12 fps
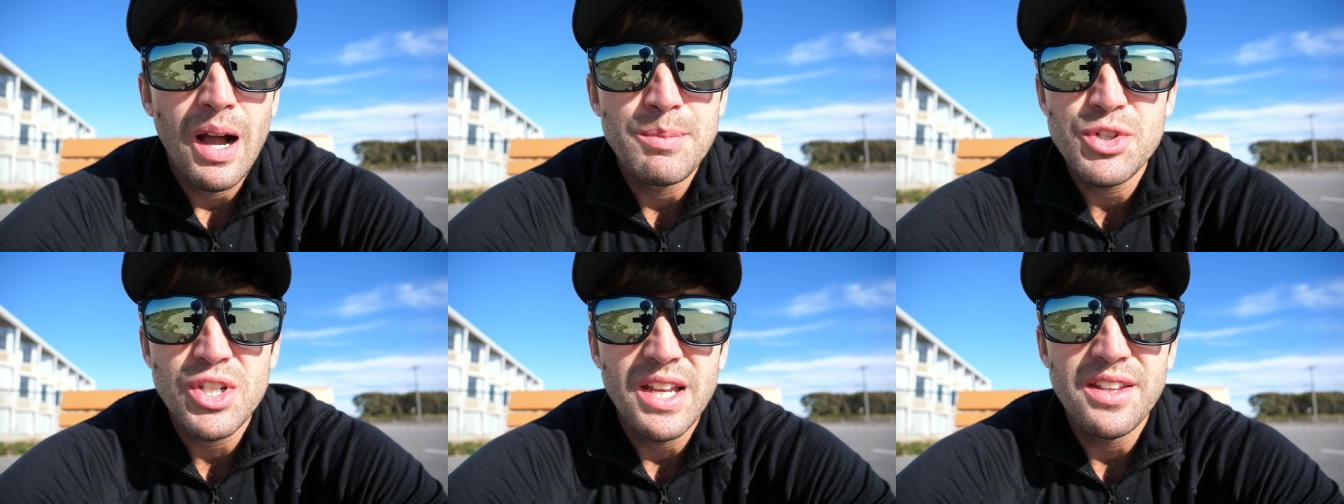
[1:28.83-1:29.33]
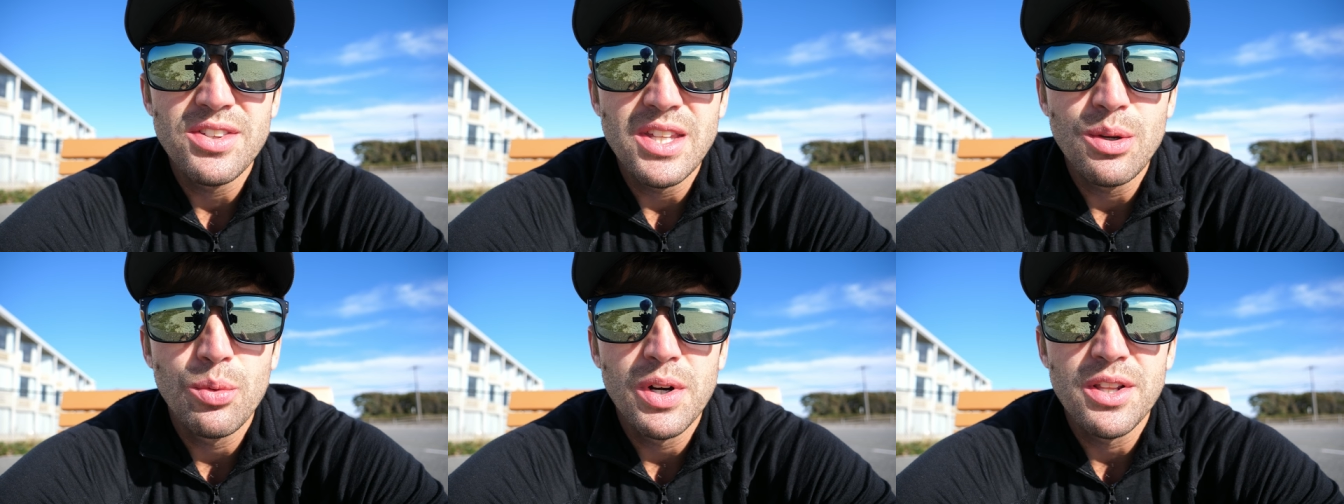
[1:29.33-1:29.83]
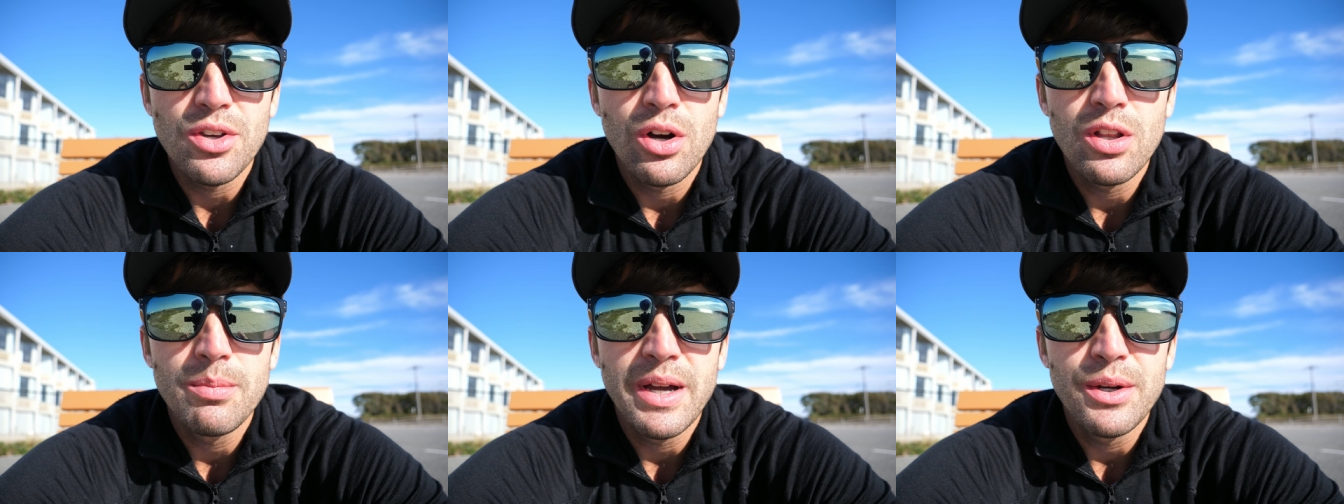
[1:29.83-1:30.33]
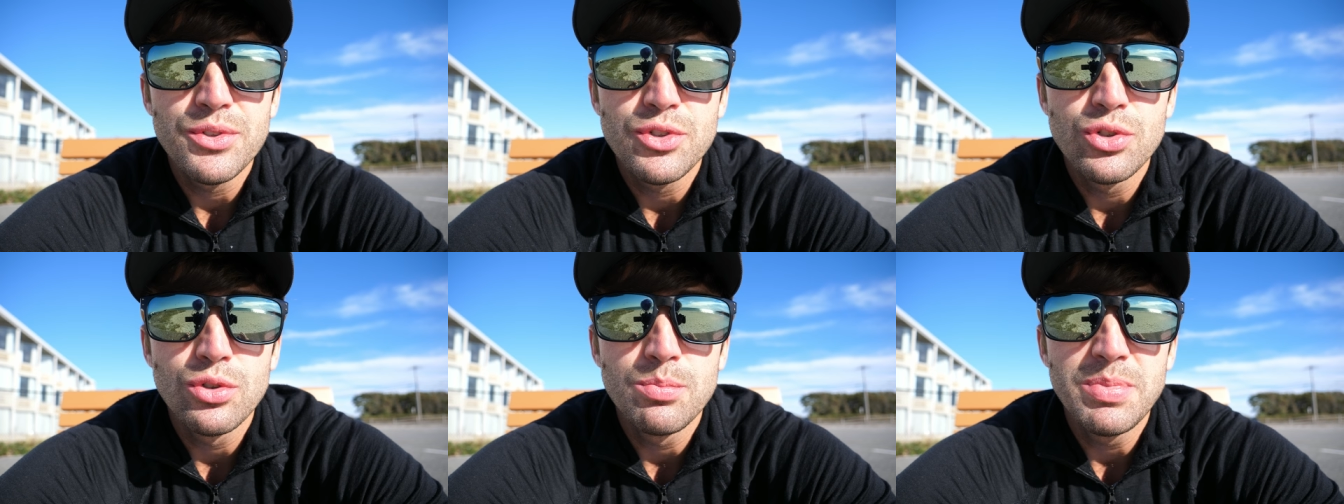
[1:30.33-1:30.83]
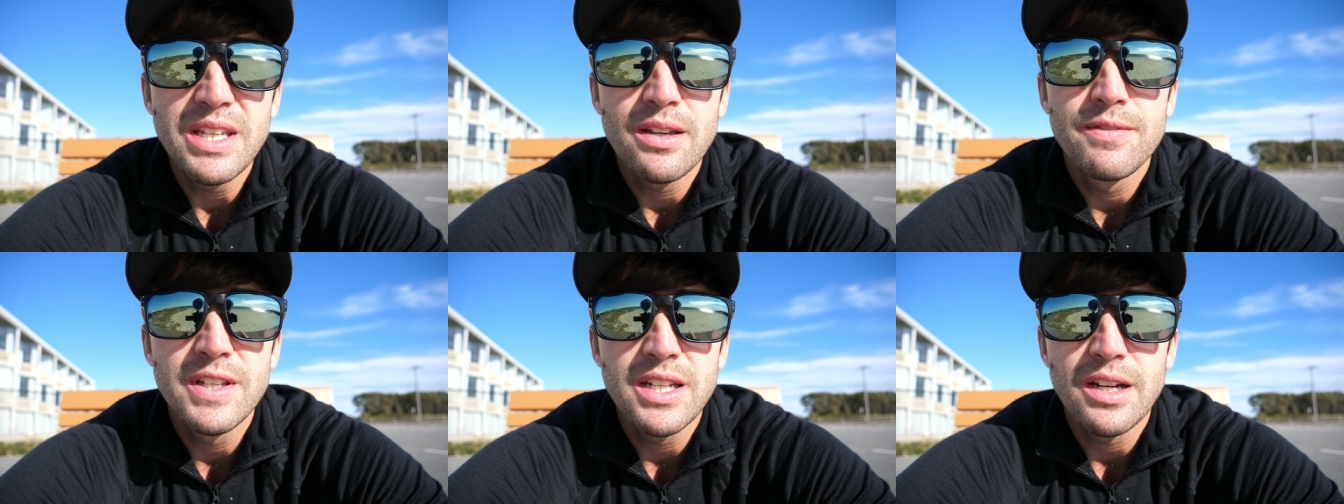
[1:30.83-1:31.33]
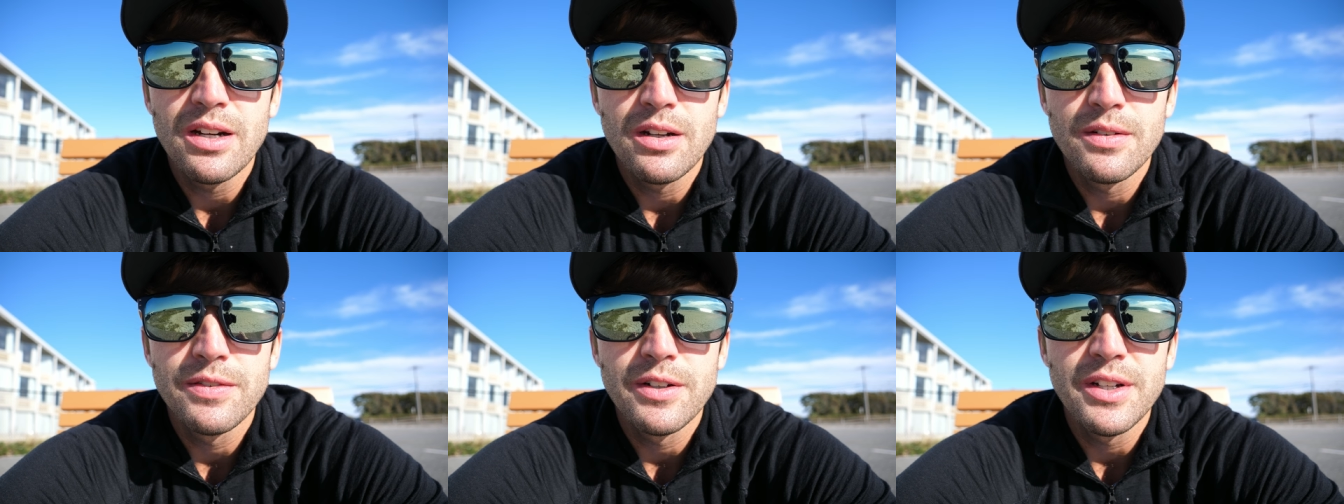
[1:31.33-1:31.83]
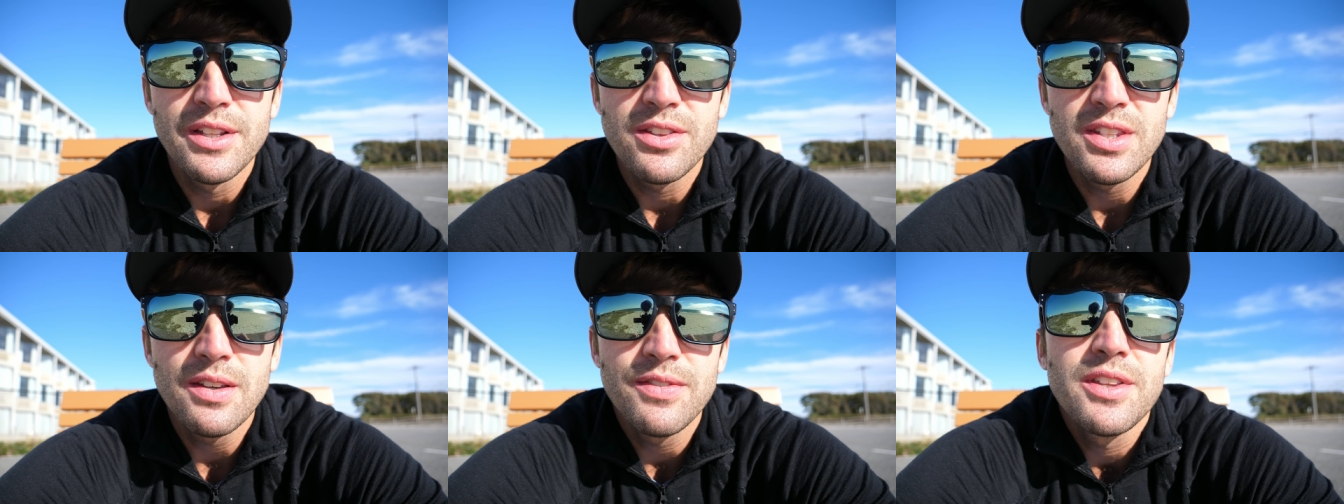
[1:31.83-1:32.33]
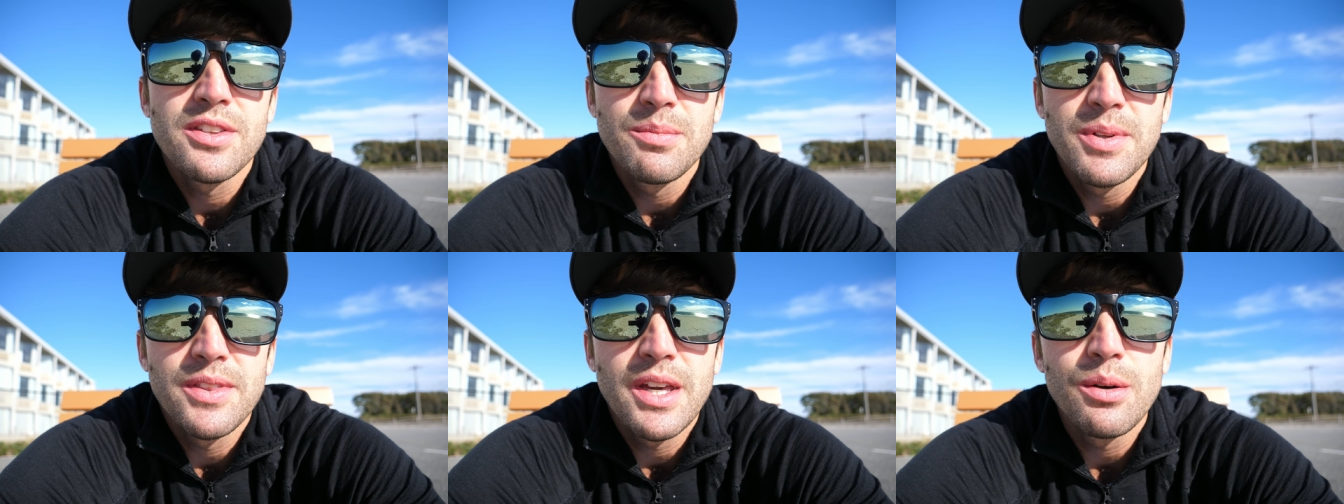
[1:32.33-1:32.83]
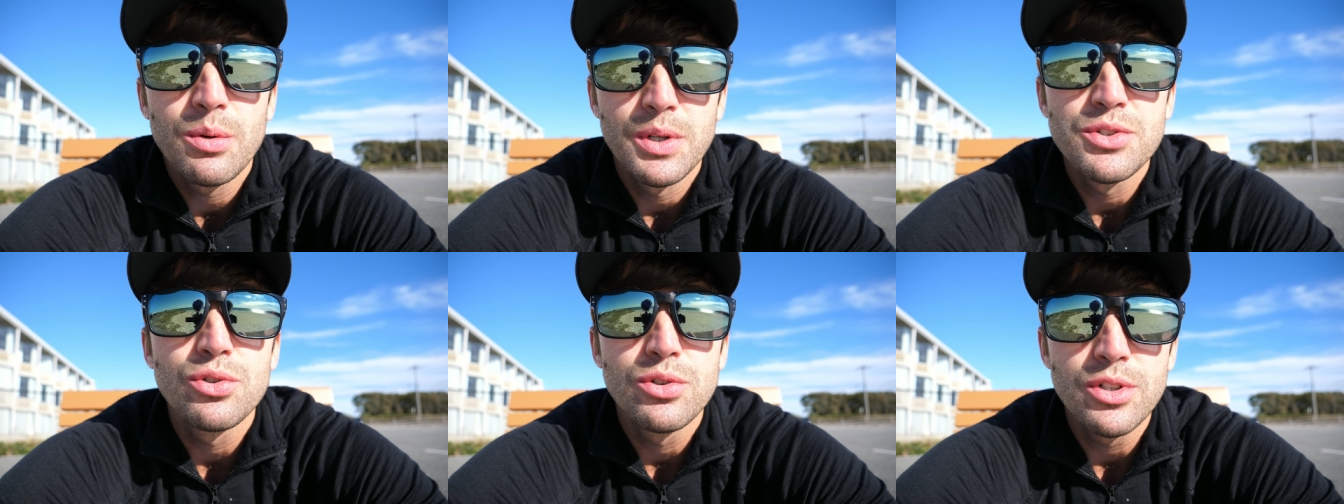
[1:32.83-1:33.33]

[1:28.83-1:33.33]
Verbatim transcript: I'm just kind of seeing what it's all about to be a videographer and see if that's something that I want to